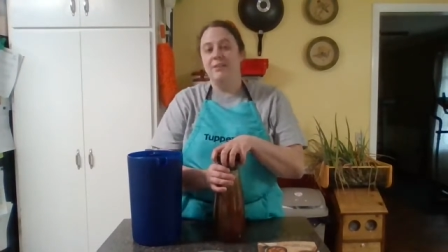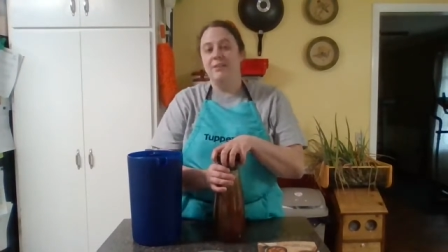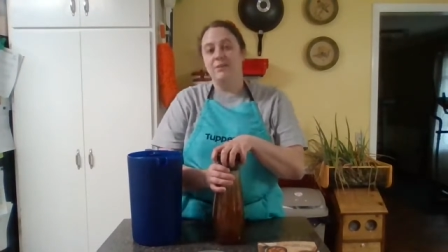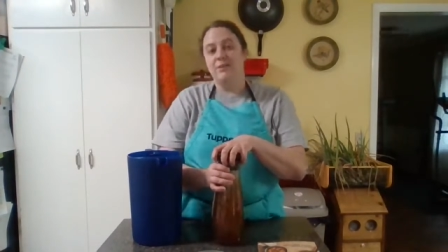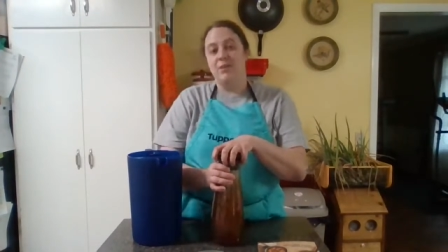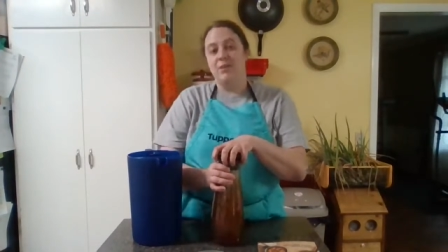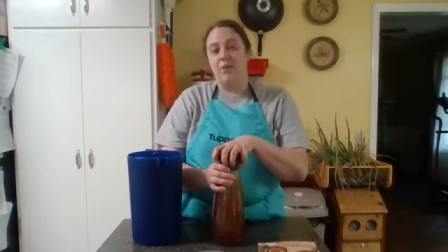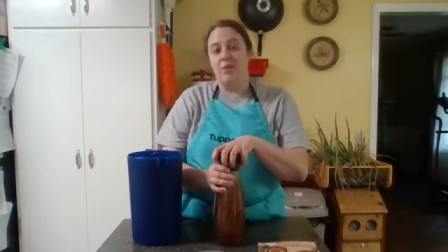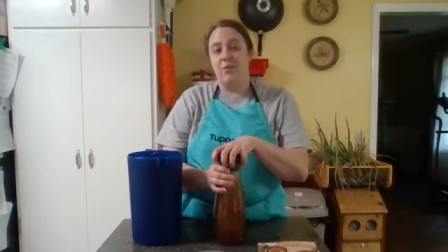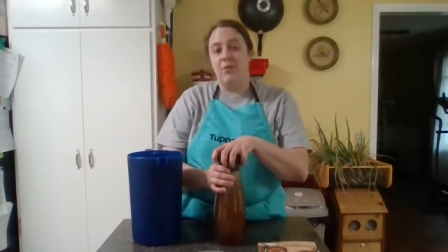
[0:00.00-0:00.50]

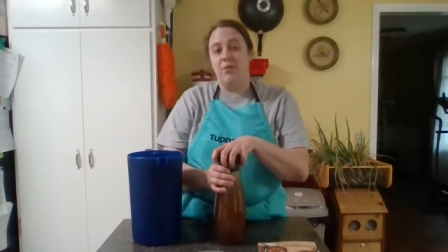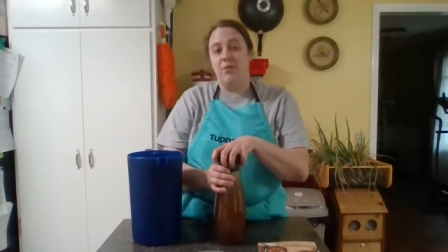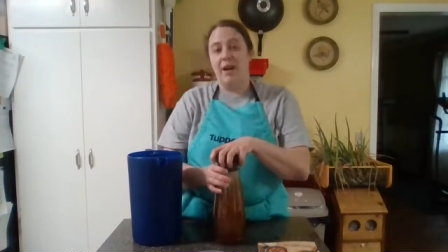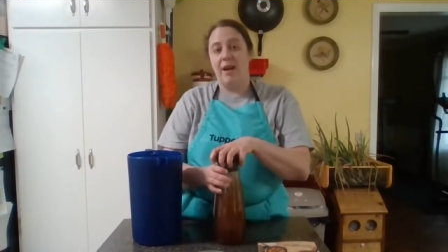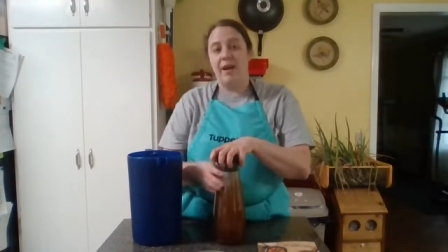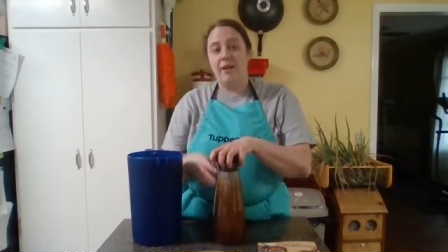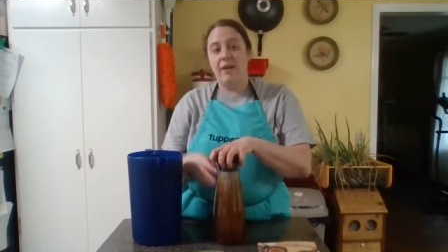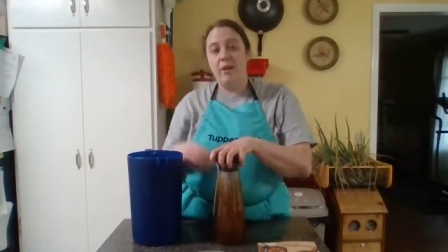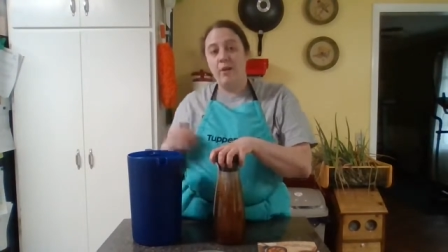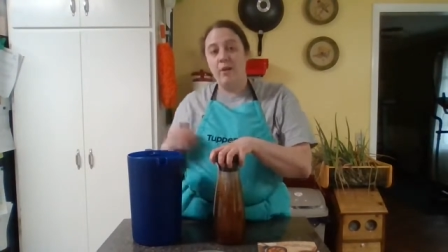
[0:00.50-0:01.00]
So
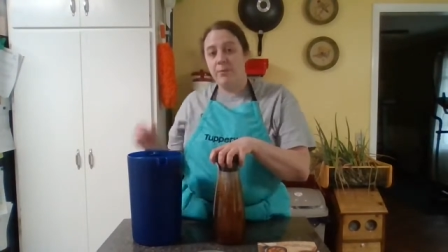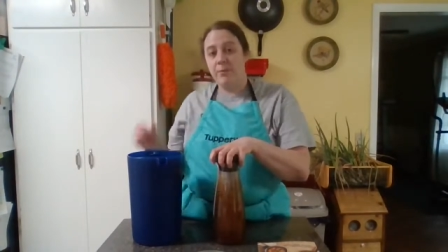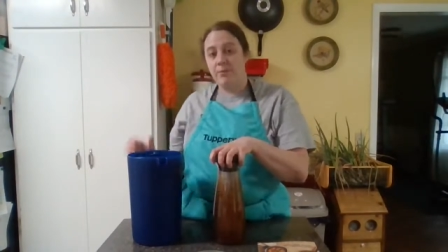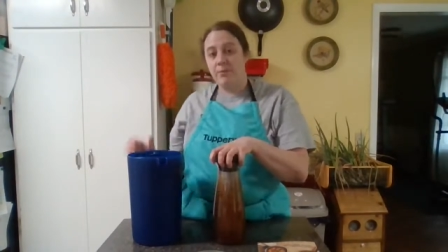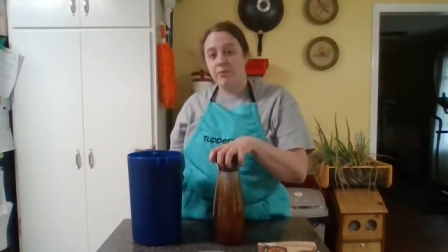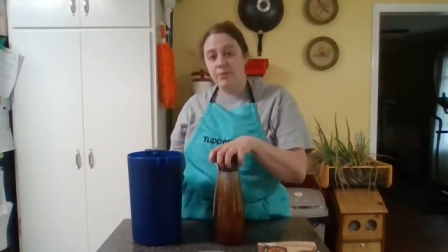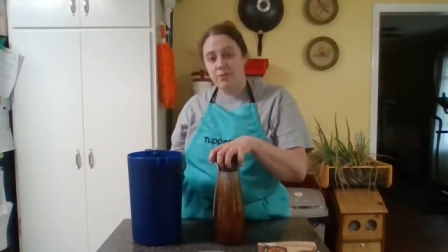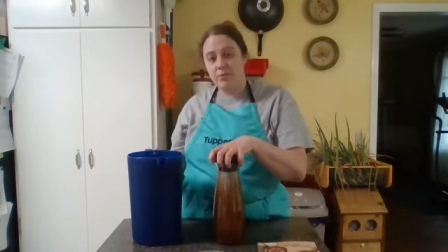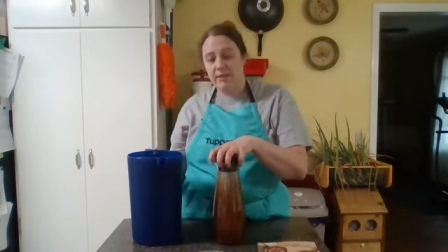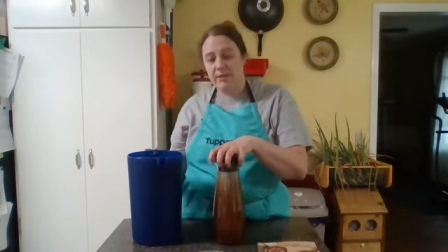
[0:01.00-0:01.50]
I hope
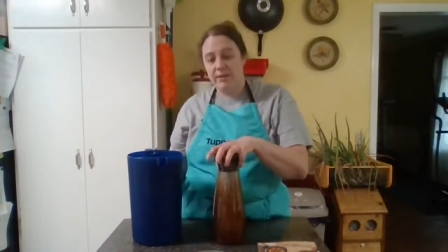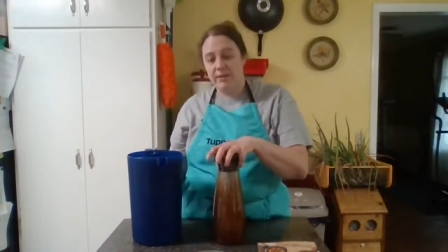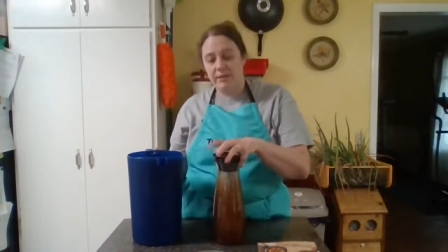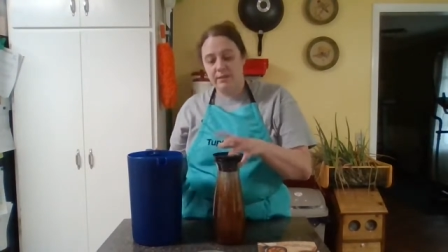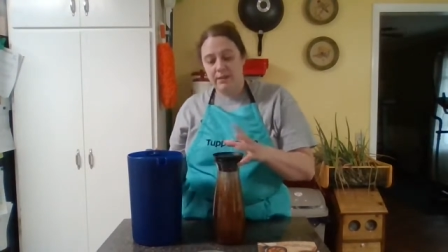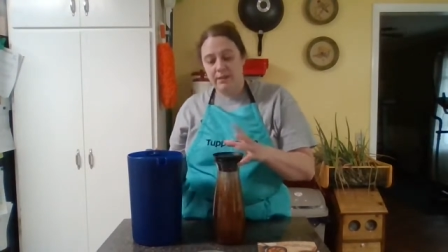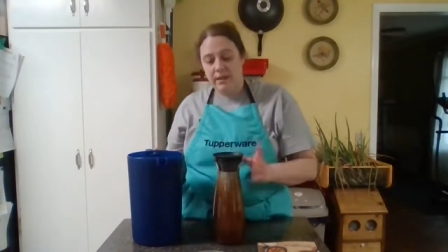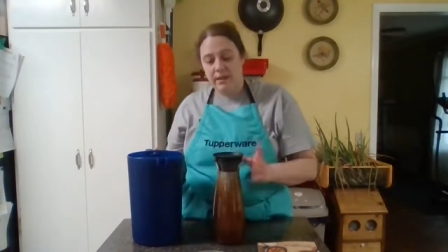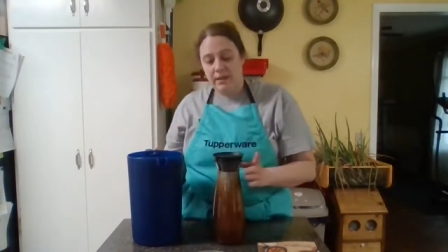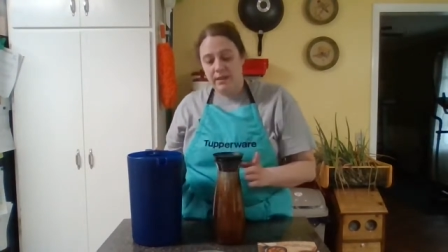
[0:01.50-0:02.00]
you enjoyed
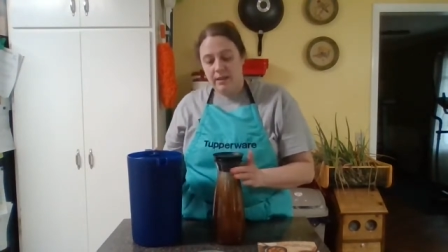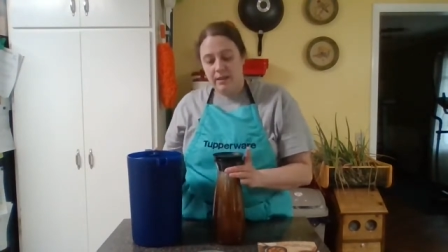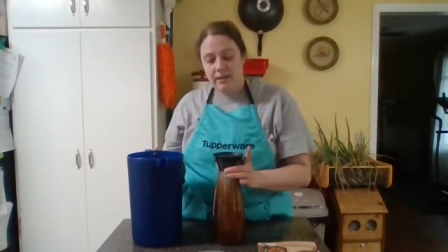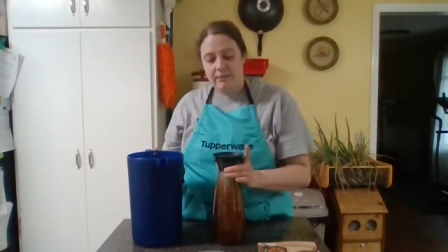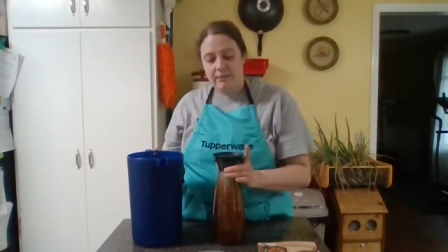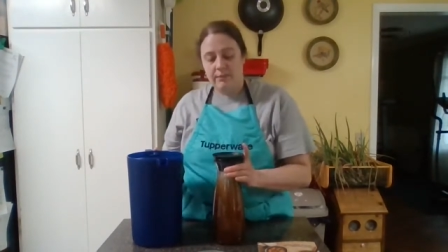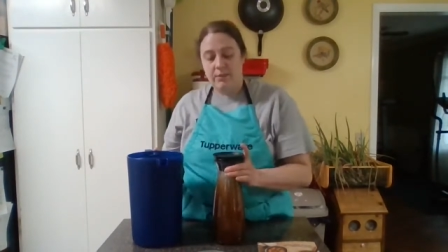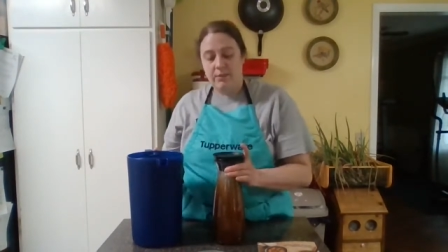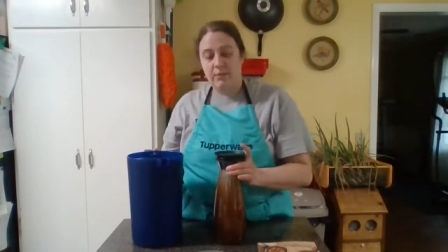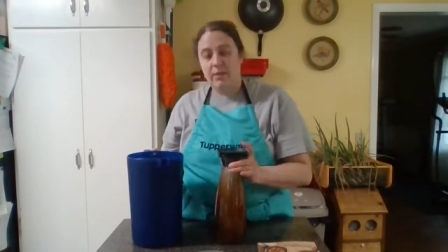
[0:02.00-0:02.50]
it.
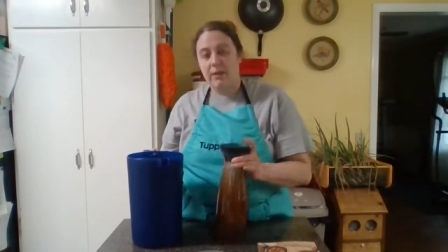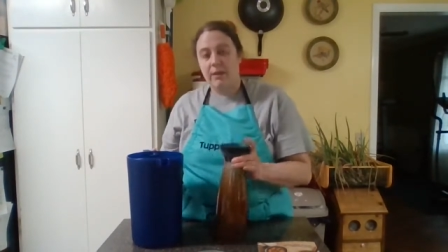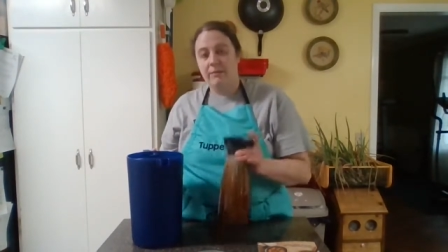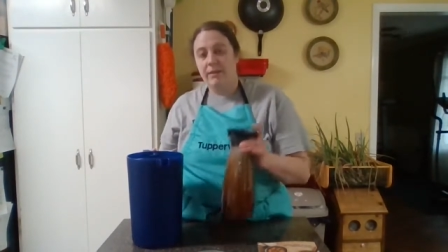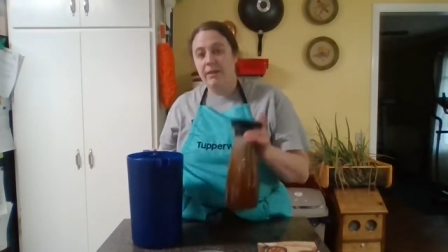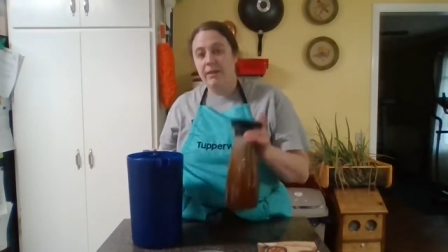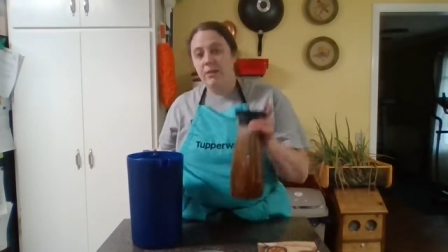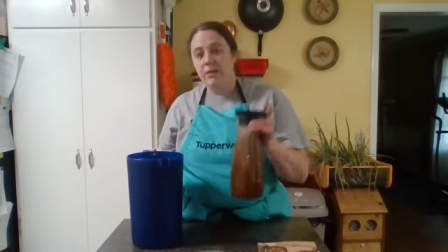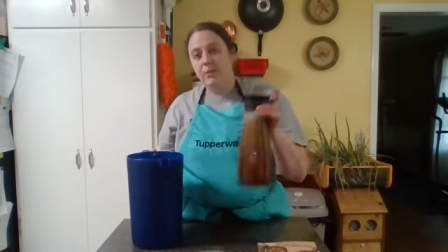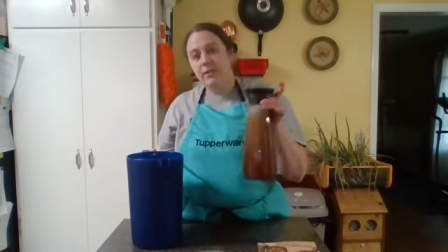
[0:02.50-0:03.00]
If you have any